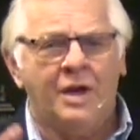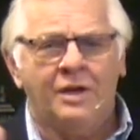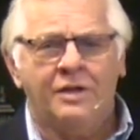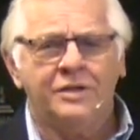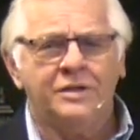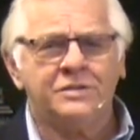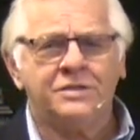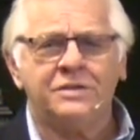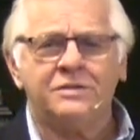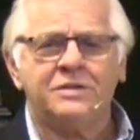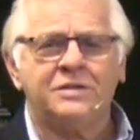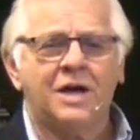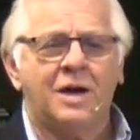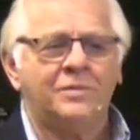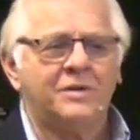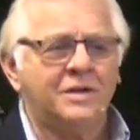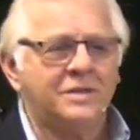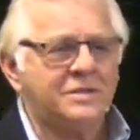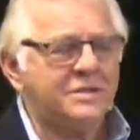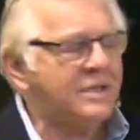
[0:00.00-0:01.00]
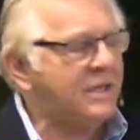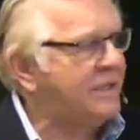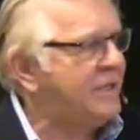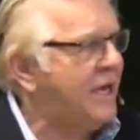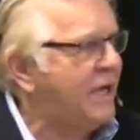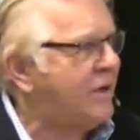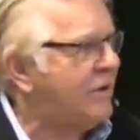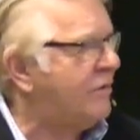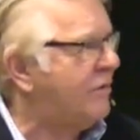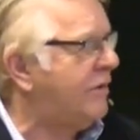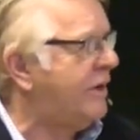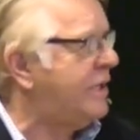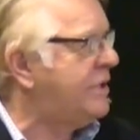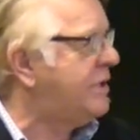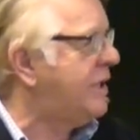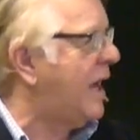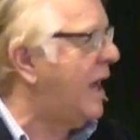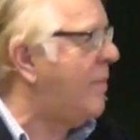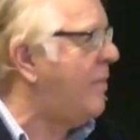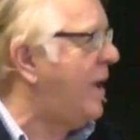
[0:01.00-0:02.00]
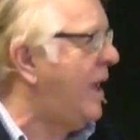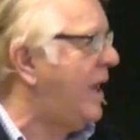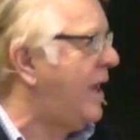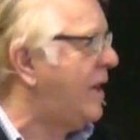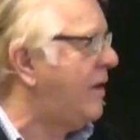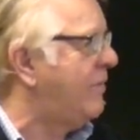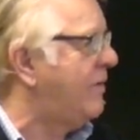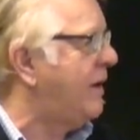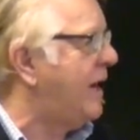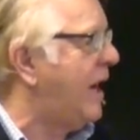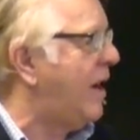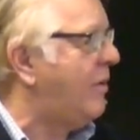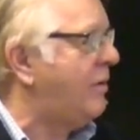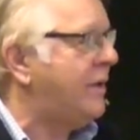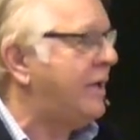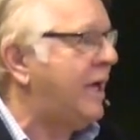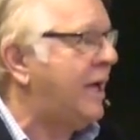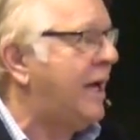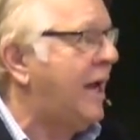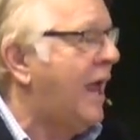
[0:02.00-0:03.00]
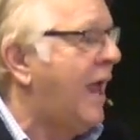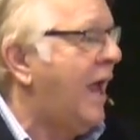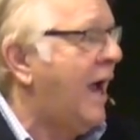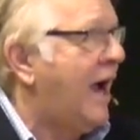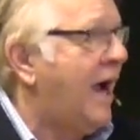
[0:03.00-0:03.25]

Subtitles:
Yes. This is a declaration I make every now and then.